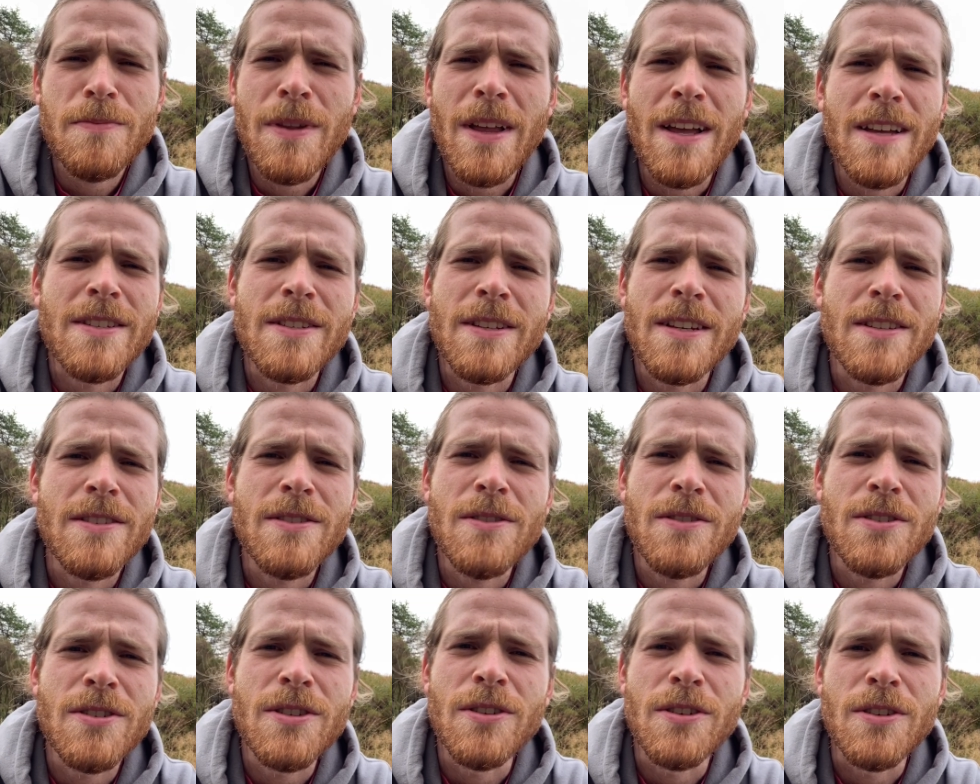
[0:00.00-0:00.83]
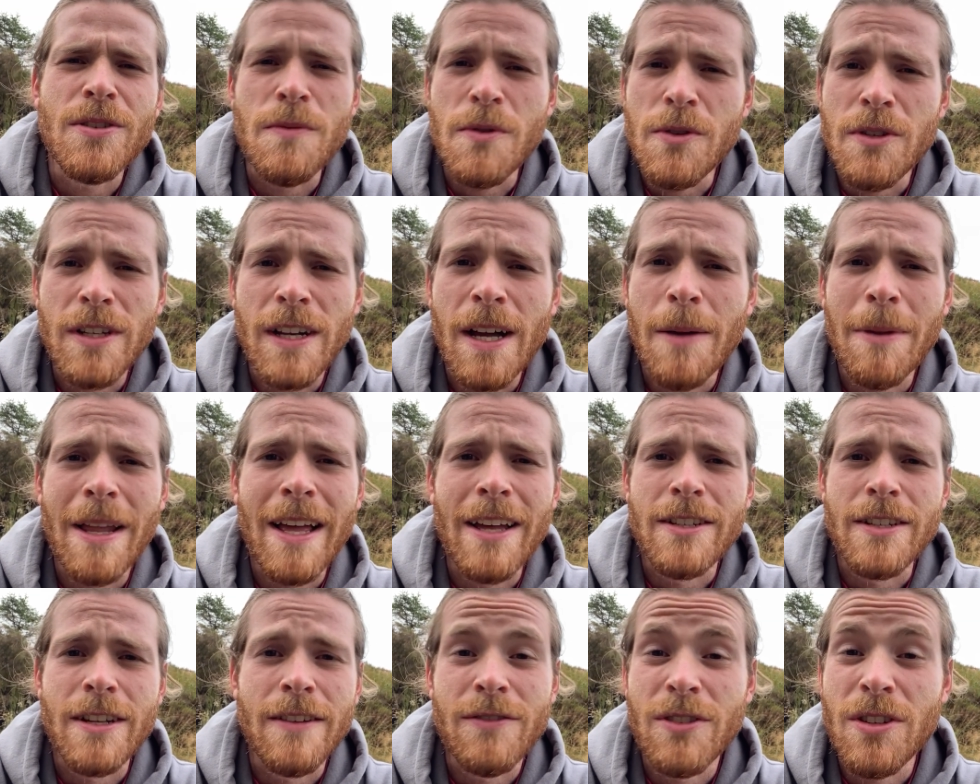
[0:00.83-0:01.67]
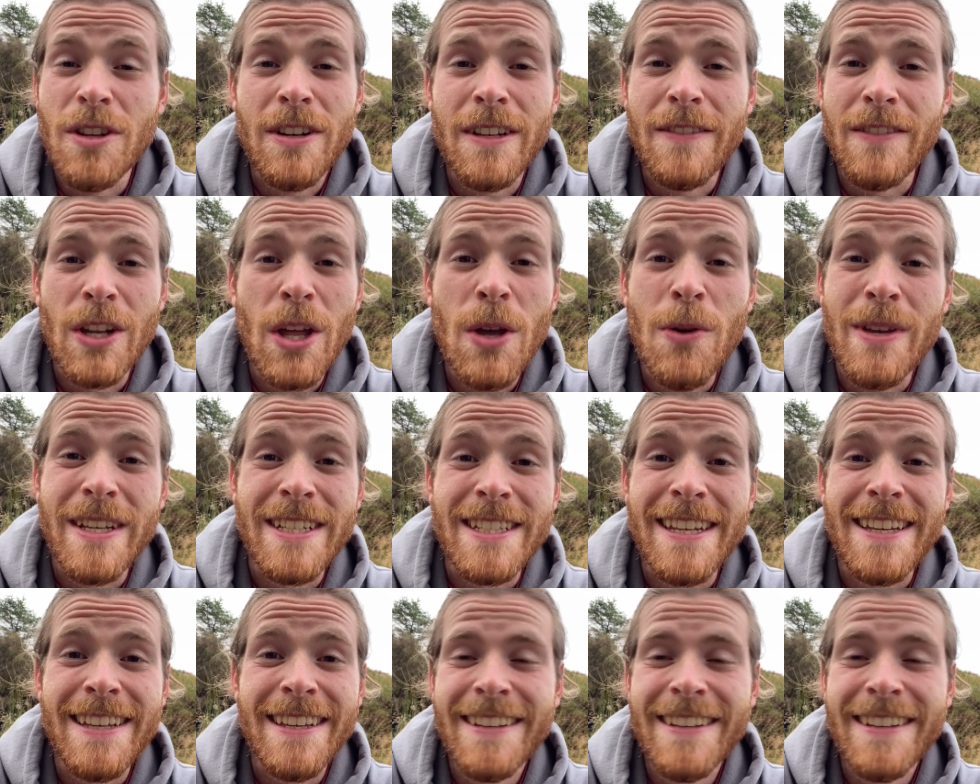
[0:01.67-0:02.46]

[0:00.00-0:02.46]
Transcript: Plus, as long as you got your music up loud enough, you don't even notice it.